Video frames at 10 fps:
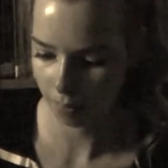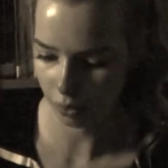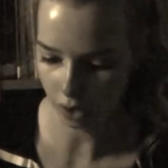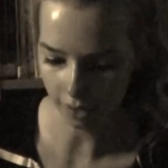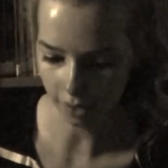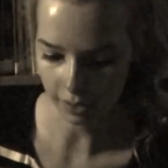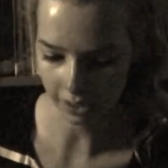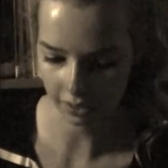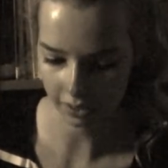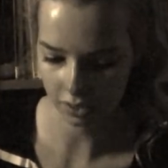
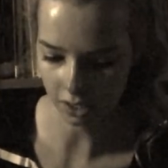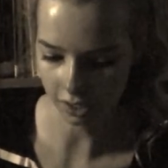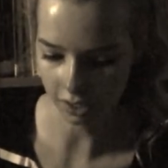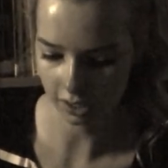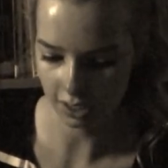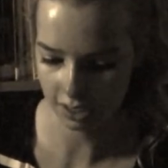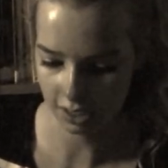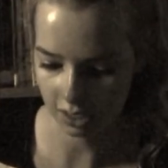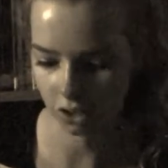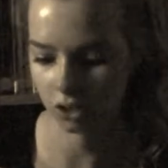probing the
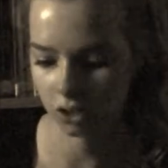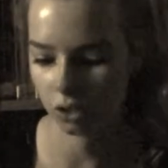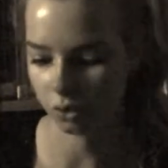darkness in her